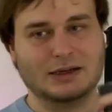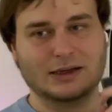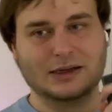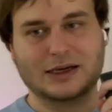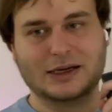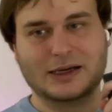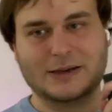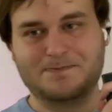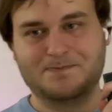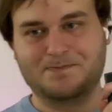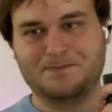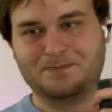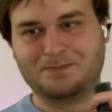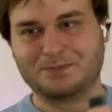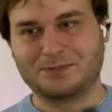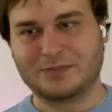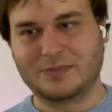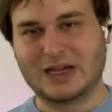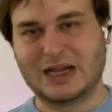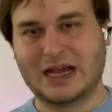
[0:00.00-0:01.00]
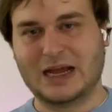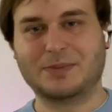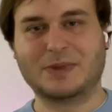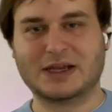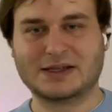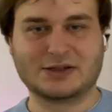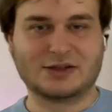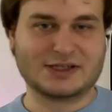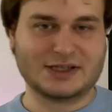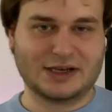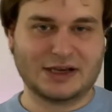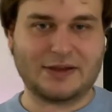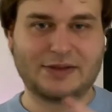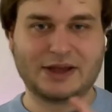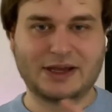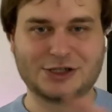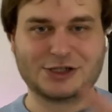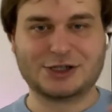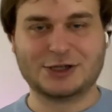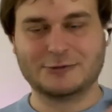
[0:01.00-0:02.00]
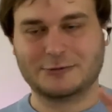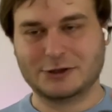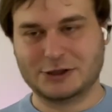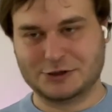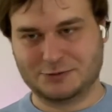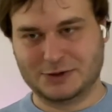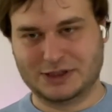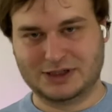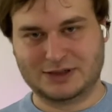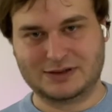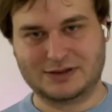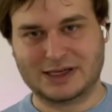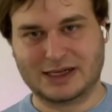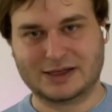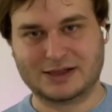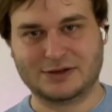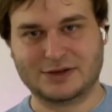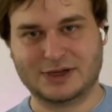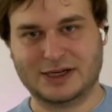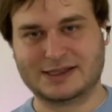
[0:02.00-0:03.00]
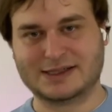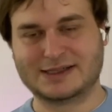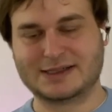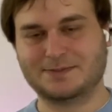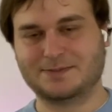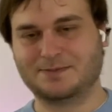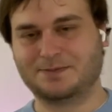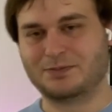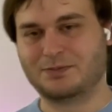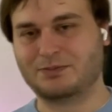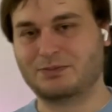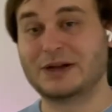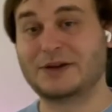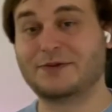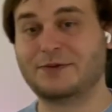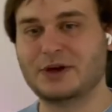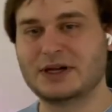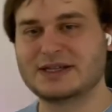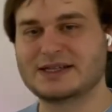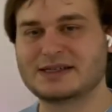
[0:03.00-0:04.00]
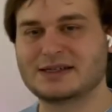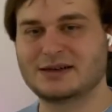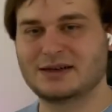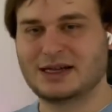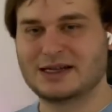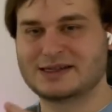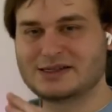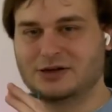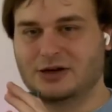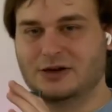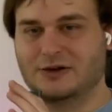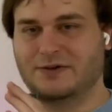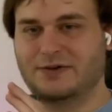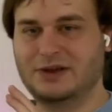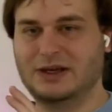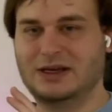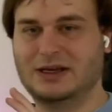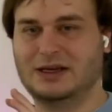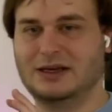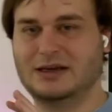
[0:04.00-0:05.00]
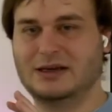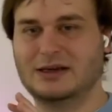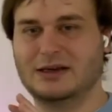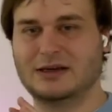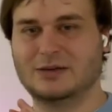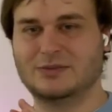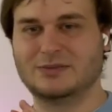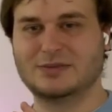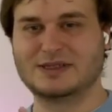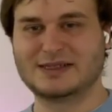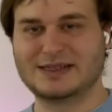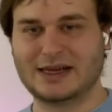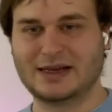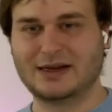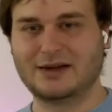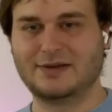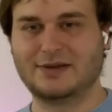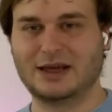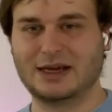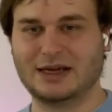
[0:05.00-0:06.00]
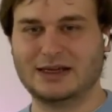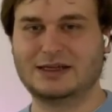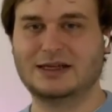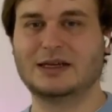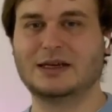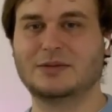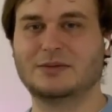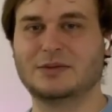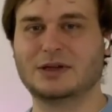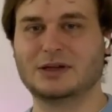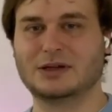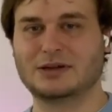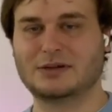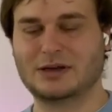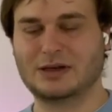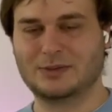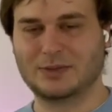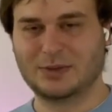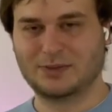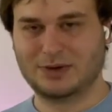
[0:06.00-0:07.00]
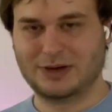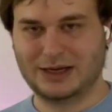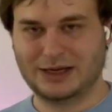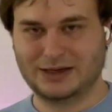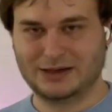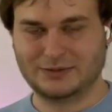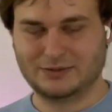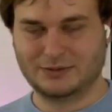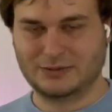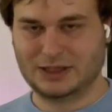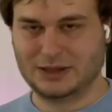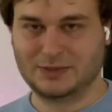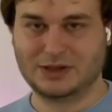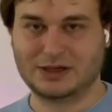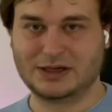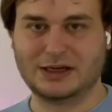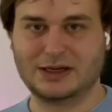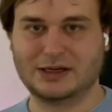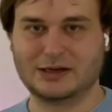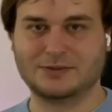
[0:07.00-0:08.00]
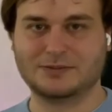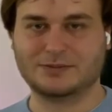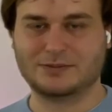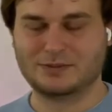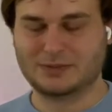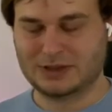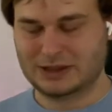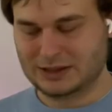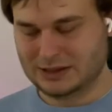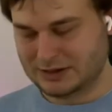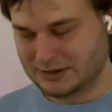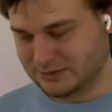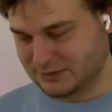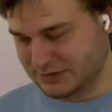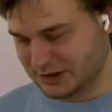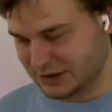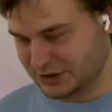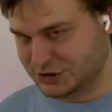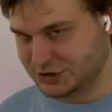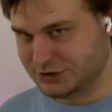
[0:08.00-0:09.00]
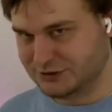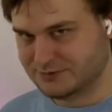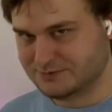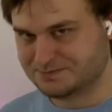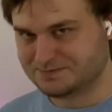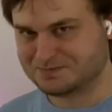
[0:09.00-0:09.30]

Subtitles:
And there's also another issue which we'll get to next. But first, let's solve the sending the ID in the clear issue,